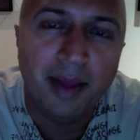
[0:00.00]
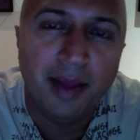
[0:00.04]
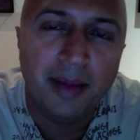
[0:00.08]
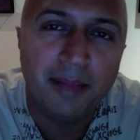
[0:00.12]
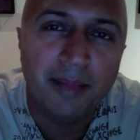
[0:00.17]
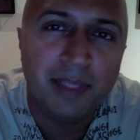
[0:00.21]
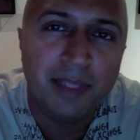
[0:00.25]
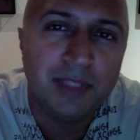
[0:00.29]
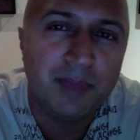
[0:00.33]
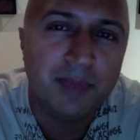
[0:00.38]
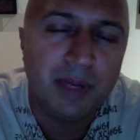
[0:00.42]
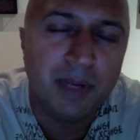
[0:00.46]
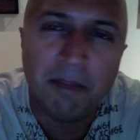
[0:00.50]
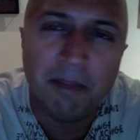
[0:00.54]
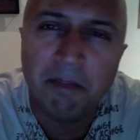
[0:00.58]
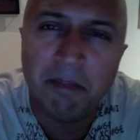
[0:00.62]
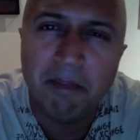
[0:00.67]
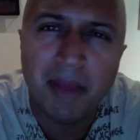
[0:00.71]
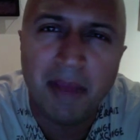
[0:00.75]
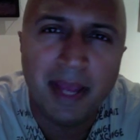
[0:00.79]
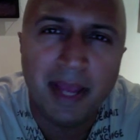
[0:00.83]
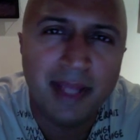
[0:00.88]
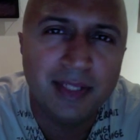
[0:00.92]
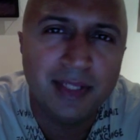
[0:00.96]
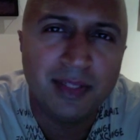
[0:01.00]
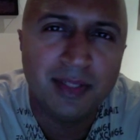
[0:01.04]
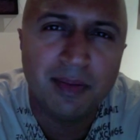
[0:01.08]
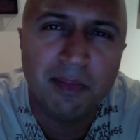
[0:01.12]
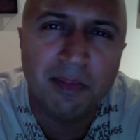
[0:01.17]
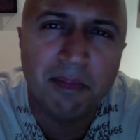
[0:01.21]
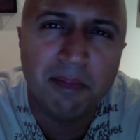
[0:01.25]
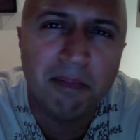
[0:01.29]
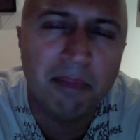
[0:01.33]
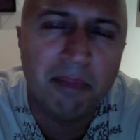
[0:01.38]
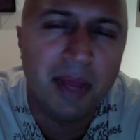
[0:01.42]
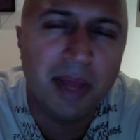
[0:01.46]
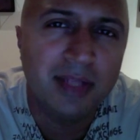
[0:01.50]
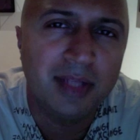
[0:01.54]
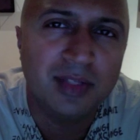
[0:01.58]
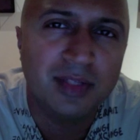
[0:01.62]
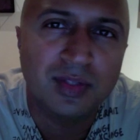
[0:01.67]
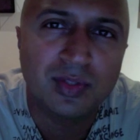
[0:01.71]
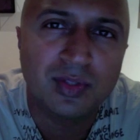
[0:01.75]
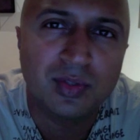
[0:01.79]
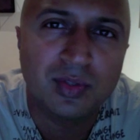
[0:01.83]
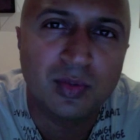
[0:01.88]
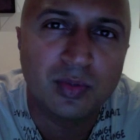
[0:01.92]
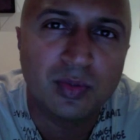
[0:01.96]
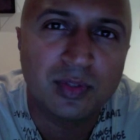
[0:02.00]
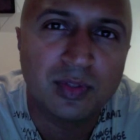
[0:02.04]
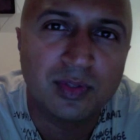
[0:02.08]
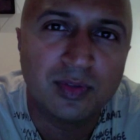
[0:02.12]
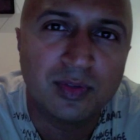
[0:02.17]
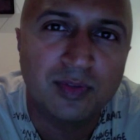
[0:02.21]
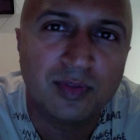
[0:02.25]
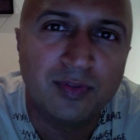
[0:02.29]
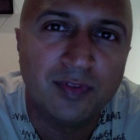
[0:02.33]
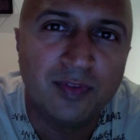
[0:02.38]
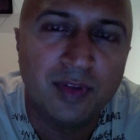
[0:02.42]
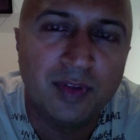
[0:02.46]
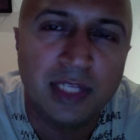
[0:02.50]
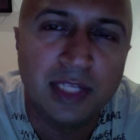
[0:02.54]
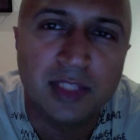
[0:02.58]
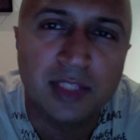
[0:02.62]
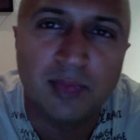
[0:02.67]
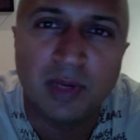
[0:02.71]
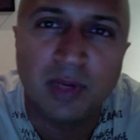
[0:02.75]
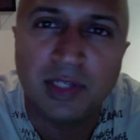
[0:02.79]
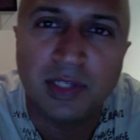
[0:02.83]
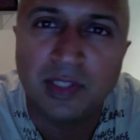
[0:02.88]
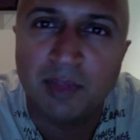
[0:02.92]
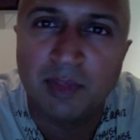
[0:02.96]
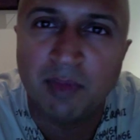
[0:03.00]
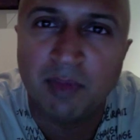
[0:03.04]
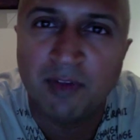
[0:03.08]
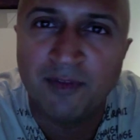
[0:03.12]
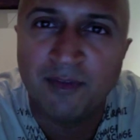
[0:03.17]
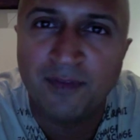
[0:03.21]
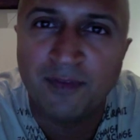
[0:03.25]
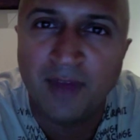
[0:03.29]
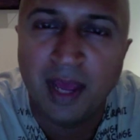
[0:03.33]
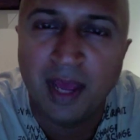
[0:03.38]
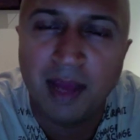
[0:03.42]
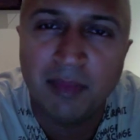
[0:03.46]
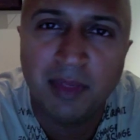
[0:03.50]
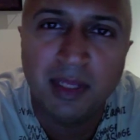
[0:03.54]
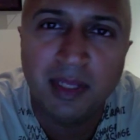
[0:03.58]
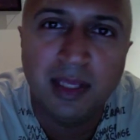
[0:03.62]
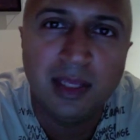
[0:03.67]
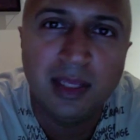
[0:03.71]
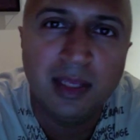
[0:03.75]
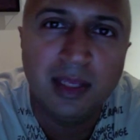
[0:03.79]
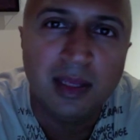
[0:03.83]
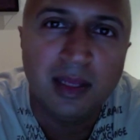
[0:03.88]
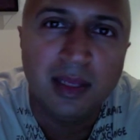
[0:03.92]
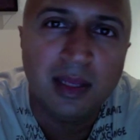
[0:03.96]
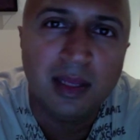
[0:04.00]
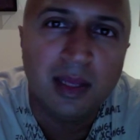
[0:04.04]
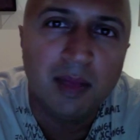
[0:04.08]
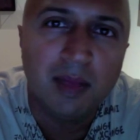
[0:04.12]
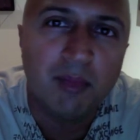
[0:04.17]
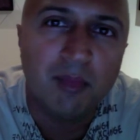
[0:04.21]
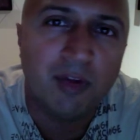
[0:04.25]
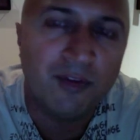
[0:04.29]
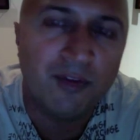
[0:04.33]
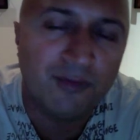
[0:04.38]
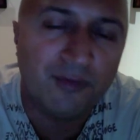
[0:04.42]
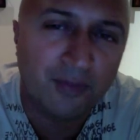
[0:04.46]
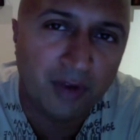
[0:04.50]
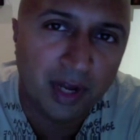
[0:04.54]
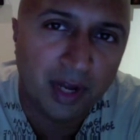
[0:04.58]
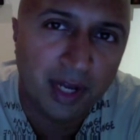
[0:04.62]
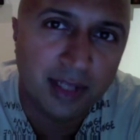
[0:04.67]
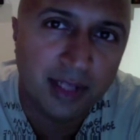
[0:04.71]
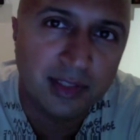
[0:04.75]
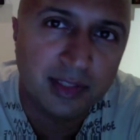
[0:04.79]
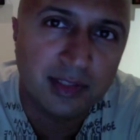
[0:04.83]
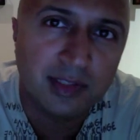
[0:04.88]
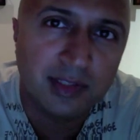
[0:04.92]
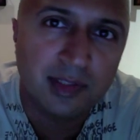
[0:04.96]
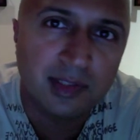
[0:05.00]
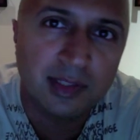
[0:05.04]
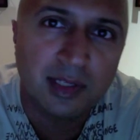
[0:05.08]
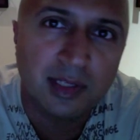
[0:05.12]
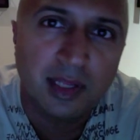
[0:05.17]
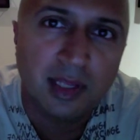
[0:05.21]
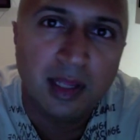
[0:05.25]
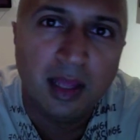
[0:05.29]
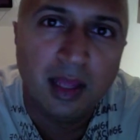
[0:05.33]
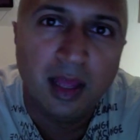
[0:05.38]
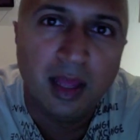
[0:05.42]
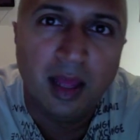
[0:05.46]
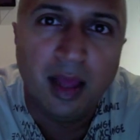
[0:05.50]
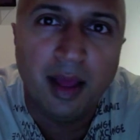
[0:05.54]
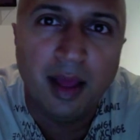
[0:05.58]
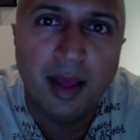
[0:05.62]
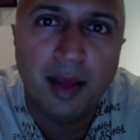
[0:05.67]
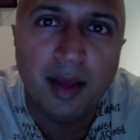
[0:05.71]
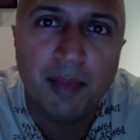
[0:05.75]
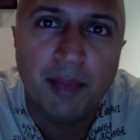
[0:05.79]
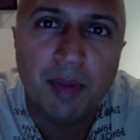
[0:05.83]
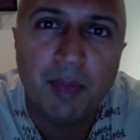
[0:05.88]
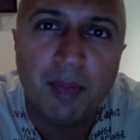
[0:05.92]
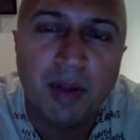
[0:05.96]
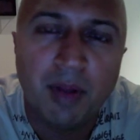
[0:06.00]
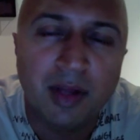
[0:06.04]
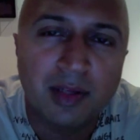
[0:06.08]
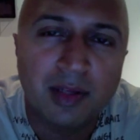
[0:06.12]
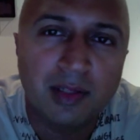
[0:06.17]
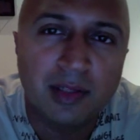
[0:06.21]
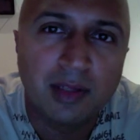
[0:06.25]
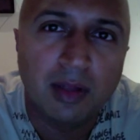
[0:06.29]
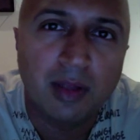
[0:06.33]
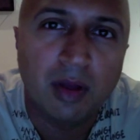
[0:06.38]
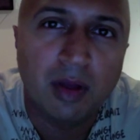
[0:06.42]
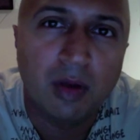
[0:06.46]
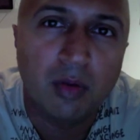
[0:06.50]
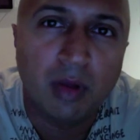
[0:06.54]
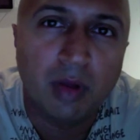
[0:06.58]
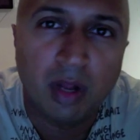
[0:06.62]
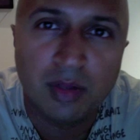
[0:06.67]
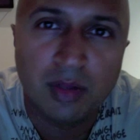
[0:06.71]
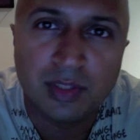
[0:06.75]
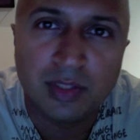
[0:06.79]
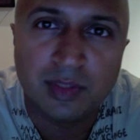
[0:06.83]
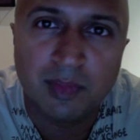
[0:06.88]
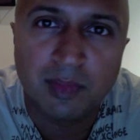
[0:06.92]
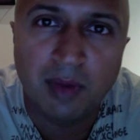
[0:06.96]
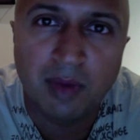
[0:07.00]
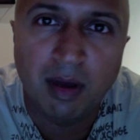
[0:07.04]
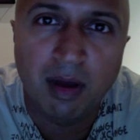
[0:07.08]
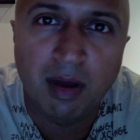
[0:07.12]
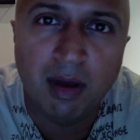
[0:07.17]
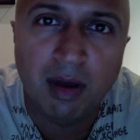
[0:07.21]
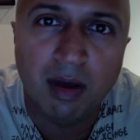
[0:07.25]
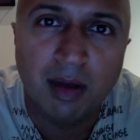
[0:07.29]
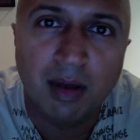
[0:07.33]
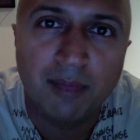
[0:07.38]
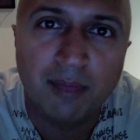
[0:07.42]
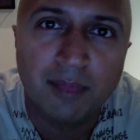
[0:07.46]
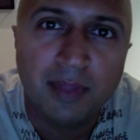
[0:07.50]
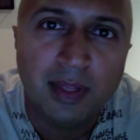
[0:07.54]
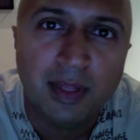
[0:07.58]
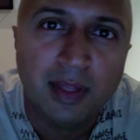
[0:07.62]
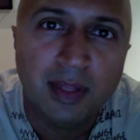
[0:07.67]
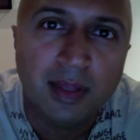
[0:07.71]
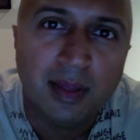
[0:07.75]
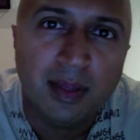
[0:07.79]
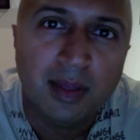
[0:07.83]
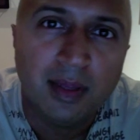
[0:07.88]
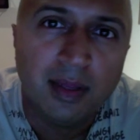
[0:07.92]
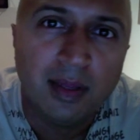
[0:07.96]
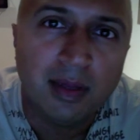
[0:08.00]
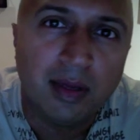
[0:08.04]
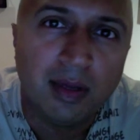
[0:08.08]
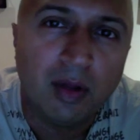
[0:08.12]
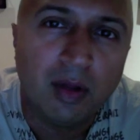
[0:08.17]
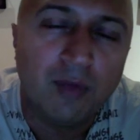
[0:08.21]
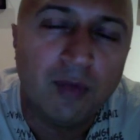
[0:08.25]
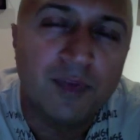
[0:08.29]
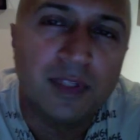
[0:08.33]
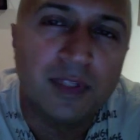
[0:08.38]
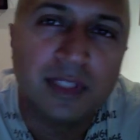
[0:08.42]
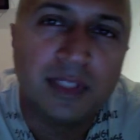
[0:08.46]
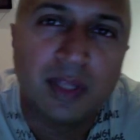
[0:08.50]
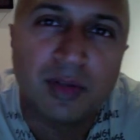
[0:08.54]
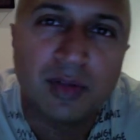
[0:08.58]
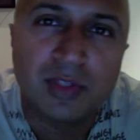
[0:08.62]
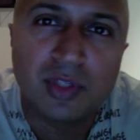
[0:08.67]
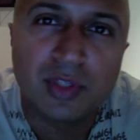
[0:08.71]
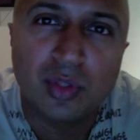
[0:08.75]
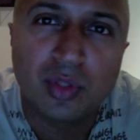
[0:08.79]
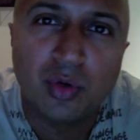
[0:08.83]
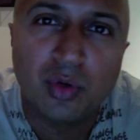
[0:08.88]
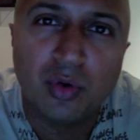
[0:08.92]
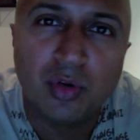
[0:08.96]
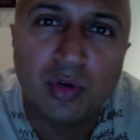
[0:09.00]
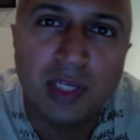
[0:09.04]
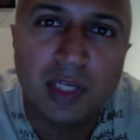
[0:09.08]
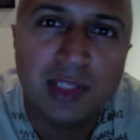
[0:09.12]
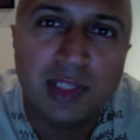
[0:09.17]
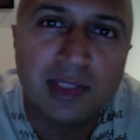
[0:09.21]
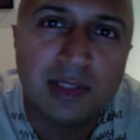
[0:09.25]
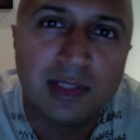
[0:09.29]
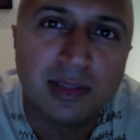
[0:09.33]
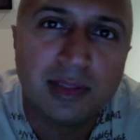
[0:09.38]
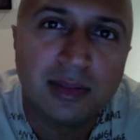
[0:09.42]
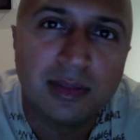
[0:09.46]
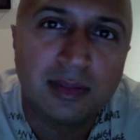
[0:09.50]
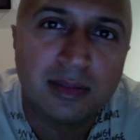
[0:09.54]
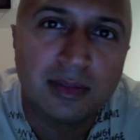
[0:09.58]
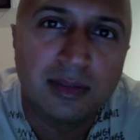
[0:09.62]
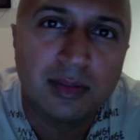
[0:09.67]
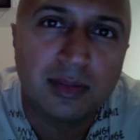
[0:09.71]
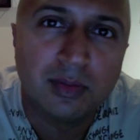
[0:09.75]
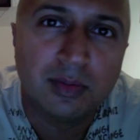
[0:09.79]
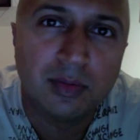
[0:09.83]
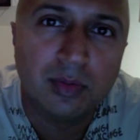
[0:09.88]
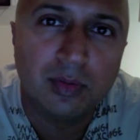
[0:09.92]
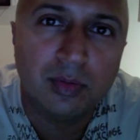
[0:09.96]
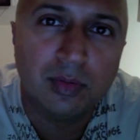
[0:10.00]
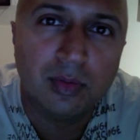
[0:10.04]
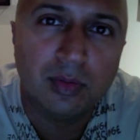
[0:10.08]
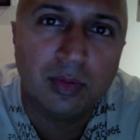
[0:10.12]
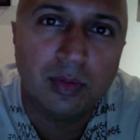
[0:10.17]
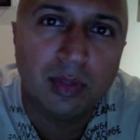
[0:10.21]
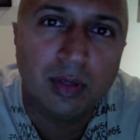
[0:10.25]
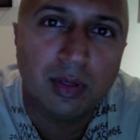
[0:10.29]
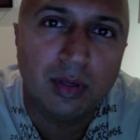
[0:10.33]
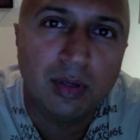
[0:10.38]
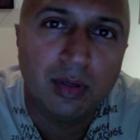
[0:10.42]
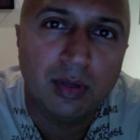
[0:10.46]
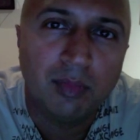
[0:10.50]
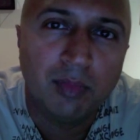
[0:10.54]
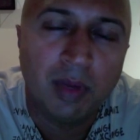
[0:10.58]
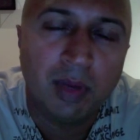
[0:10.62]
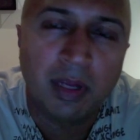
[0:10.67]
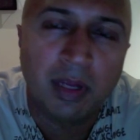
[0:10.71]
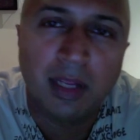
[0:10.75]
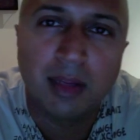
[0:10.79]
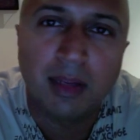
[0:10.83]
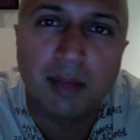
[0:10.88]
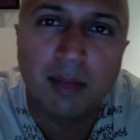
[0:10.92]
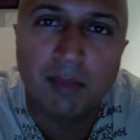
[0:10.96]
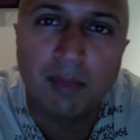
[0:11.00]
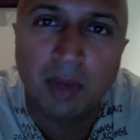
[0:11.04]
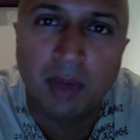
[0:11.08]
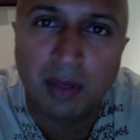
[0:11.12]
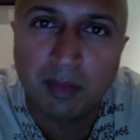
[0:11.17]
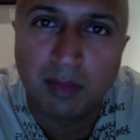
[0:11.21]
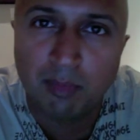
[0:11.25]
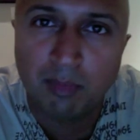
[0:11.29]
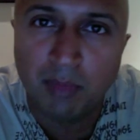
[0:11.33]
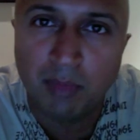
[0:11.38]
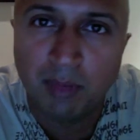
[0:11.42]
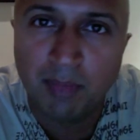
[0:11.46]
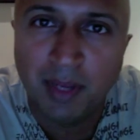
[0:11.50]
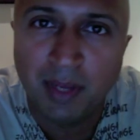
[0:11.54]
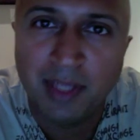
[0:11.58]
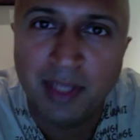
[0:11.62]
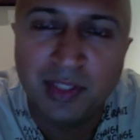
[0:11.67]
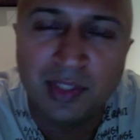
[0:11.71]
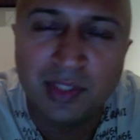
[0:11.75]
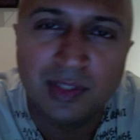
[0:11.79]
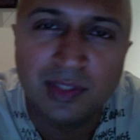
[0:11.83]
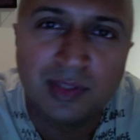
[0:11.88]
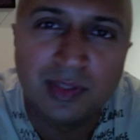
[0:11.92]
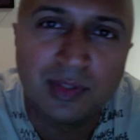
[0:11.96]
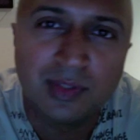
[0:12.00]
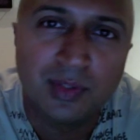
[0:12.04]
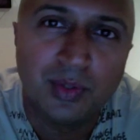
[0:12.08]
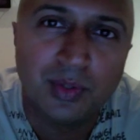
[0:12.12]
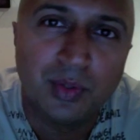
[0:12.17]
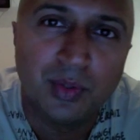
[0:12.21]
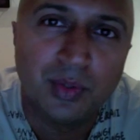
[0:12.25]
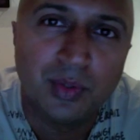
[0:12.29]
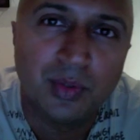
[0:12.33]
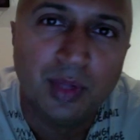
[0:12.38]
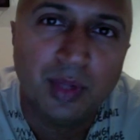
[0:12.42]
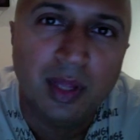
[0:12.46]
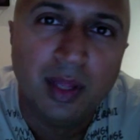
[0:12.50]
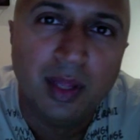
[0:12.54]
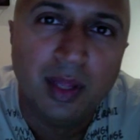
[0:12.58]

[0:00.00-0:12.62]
He's been a major, major source of inspiration in my family, my friends, people I hold close to my heart. I often tell stories to my patients who,